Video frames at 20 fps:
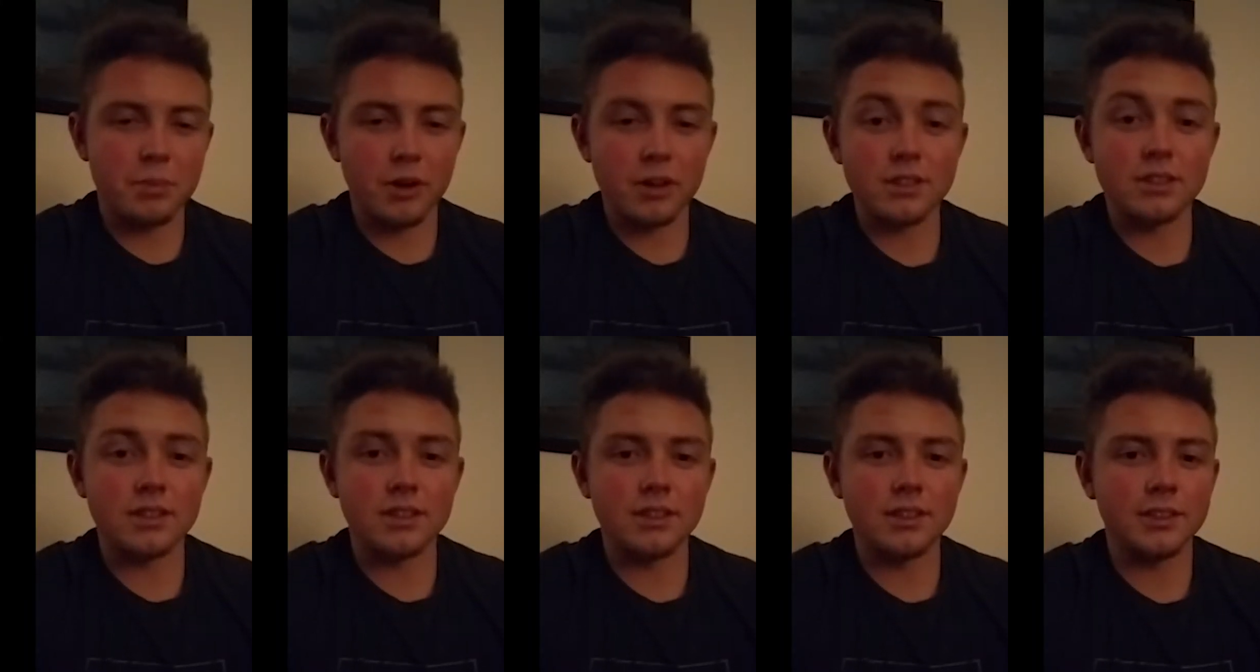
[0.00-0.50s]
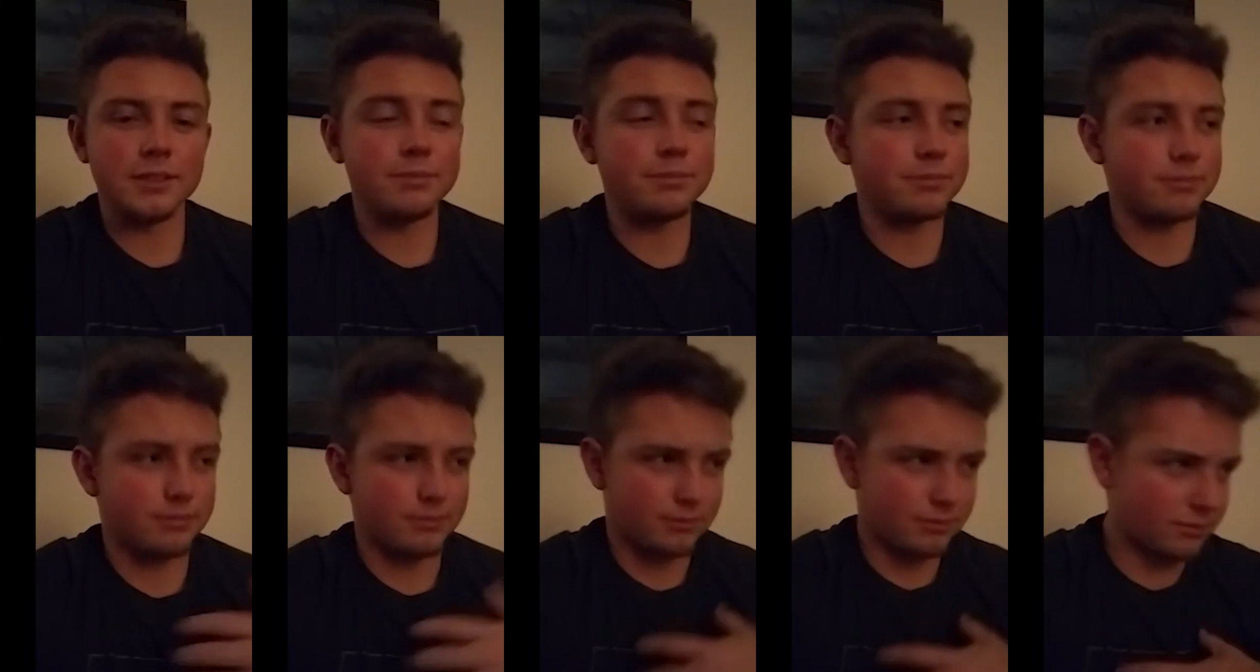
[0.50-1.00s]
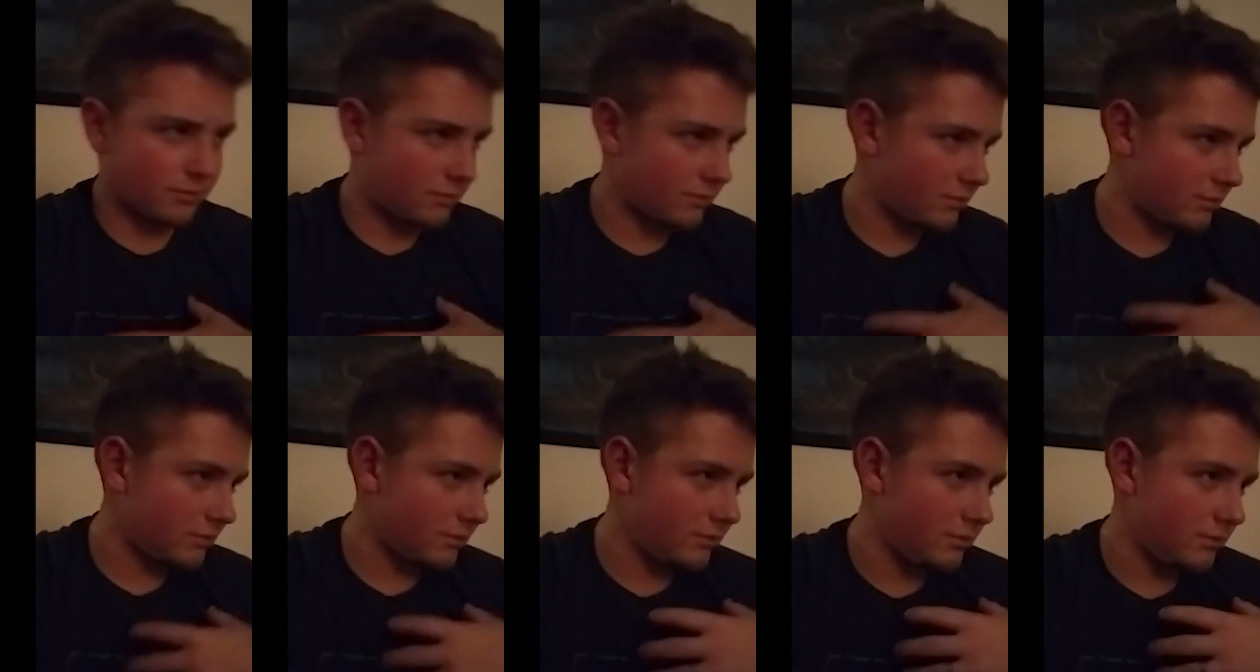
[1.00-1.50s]
for me personally,
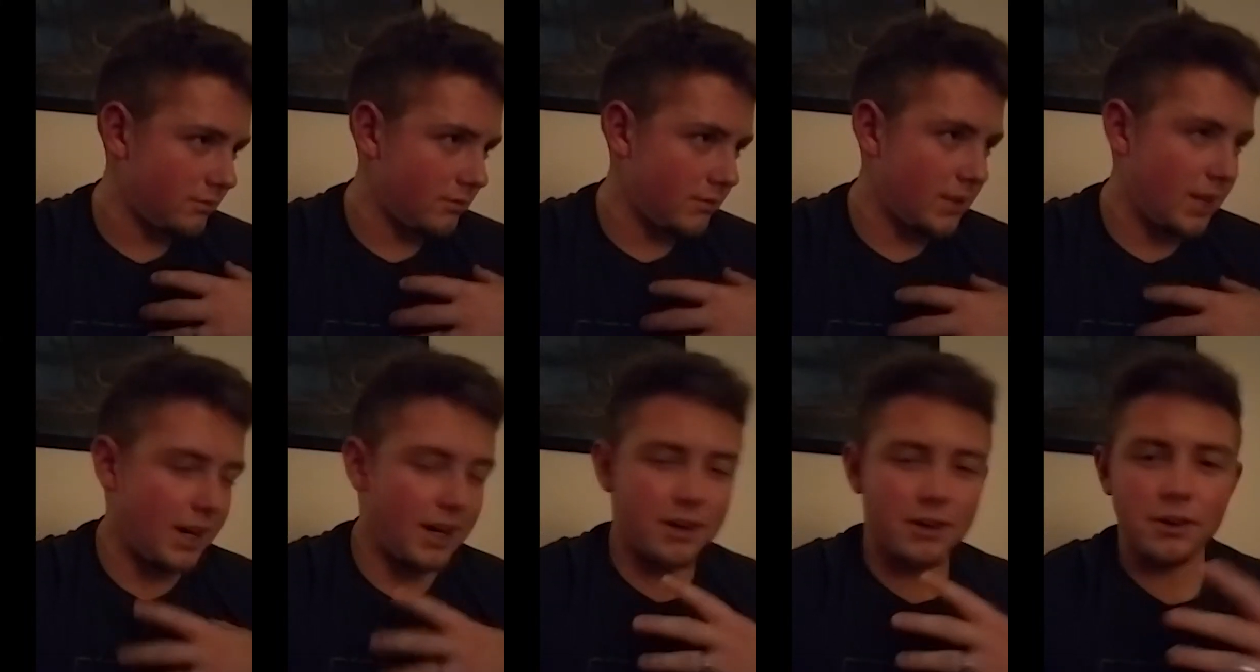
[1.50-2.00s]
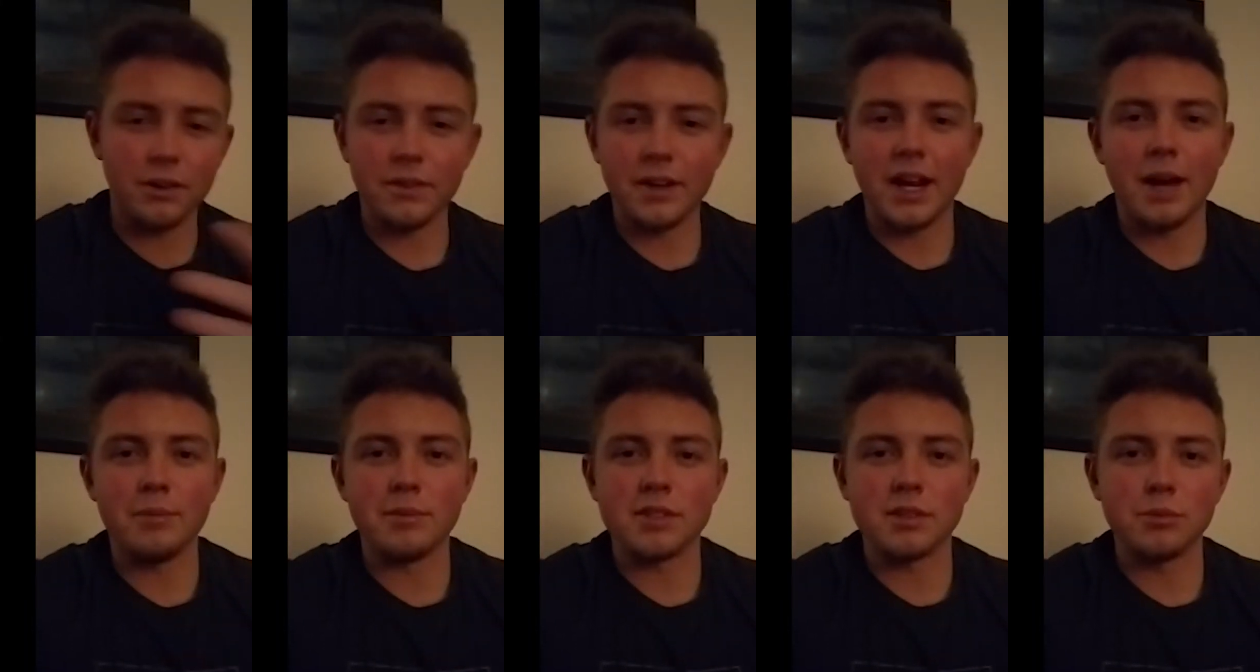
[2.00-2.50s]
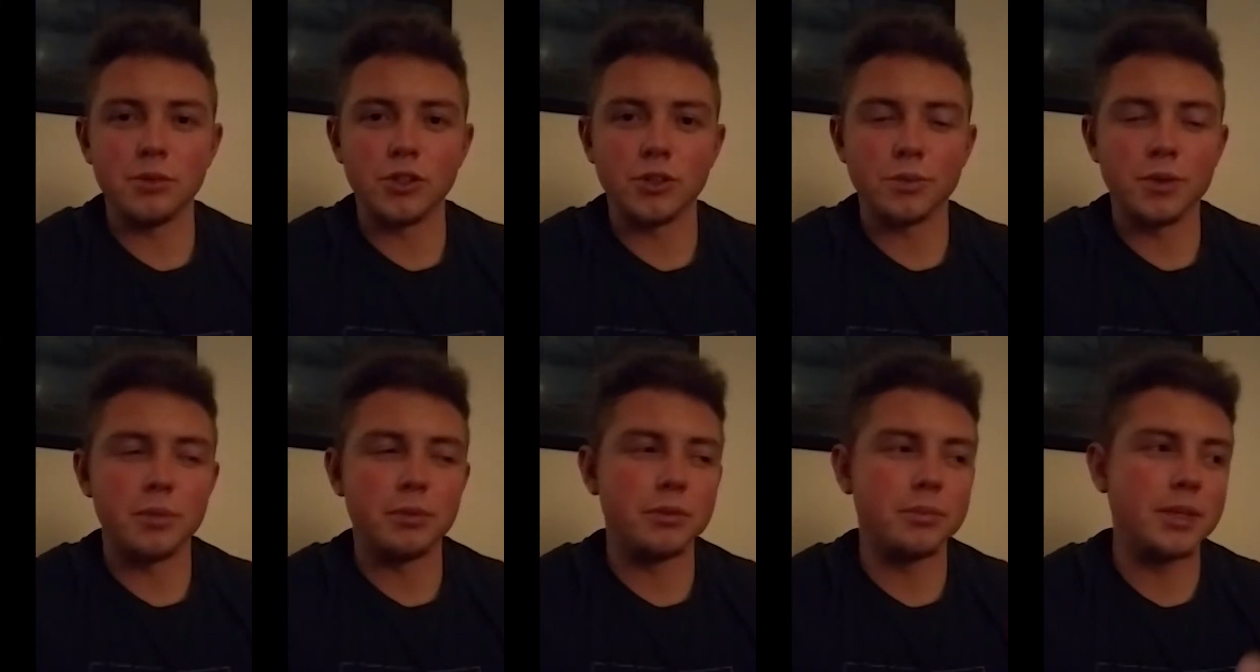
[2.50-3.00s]
I don't know if it happens to
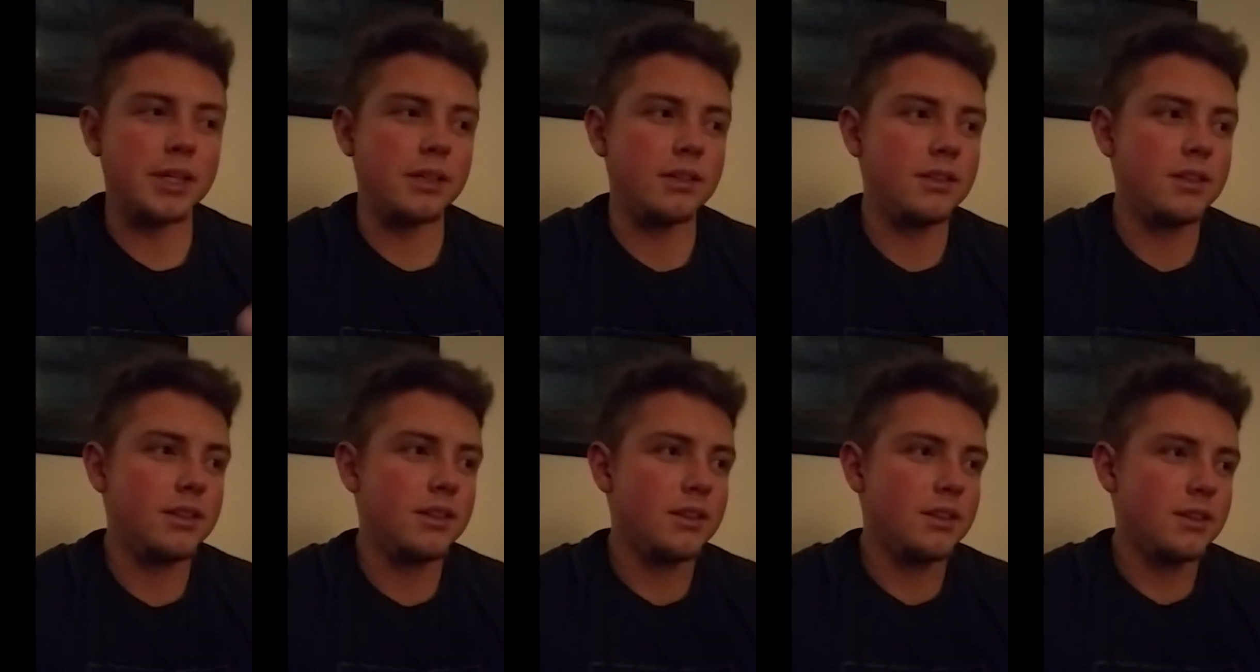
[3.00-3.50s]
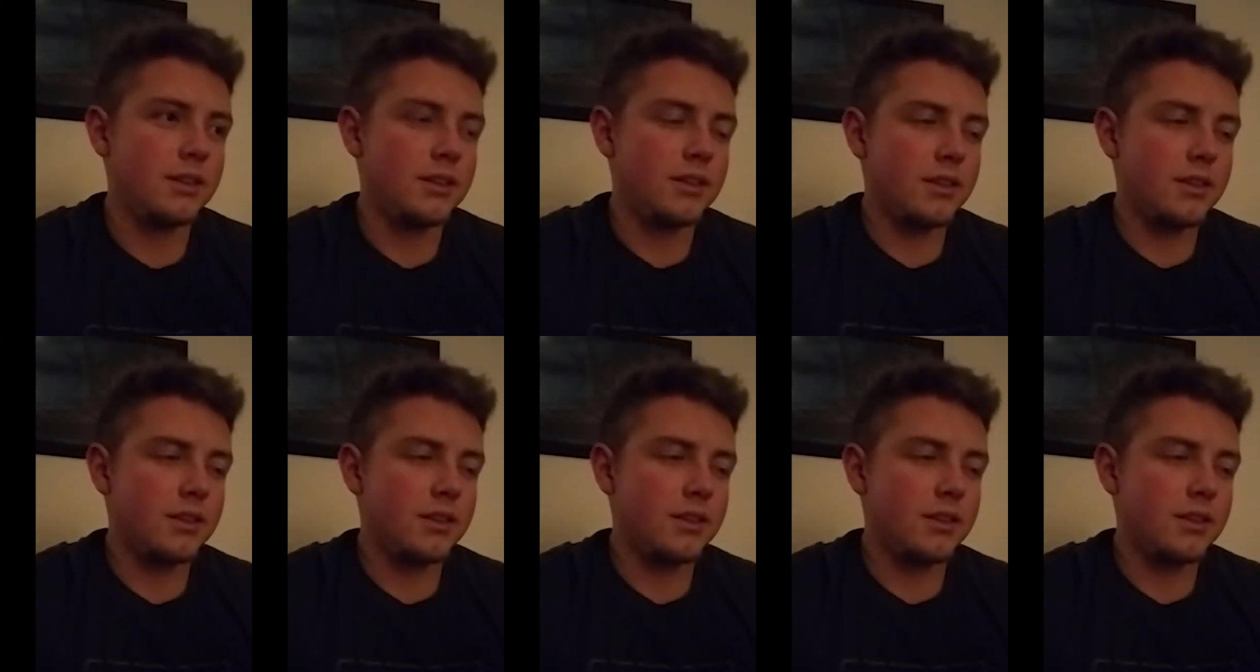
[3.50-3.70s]
most people, but